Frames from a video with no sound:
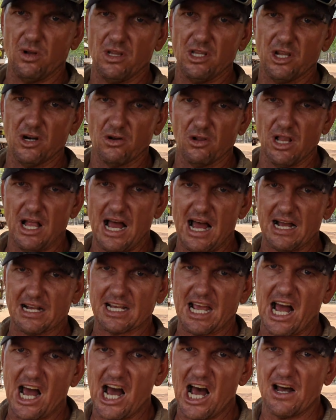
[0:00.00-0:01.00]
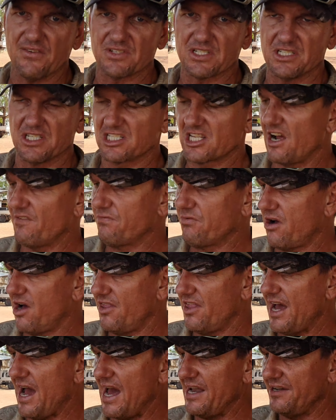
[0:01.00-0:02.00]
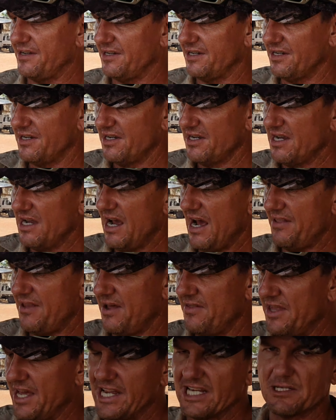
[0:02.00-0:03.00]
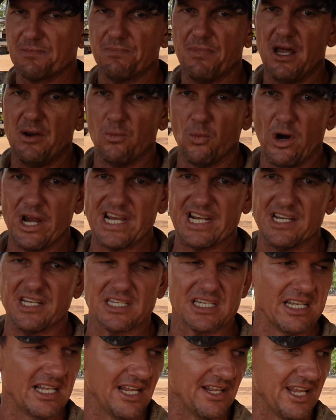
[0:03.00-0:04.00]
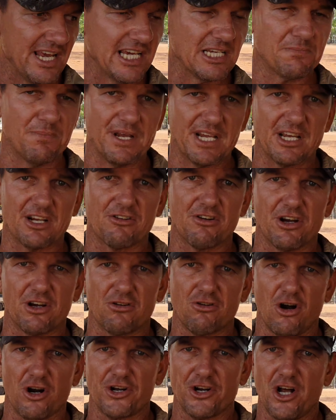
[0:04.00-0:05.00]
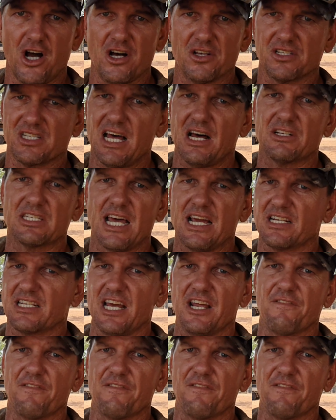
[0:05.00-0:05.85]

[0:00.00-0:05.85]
little calves and stuff like that. And then these, and weaners, and then these bigger crocodiles, they'll take down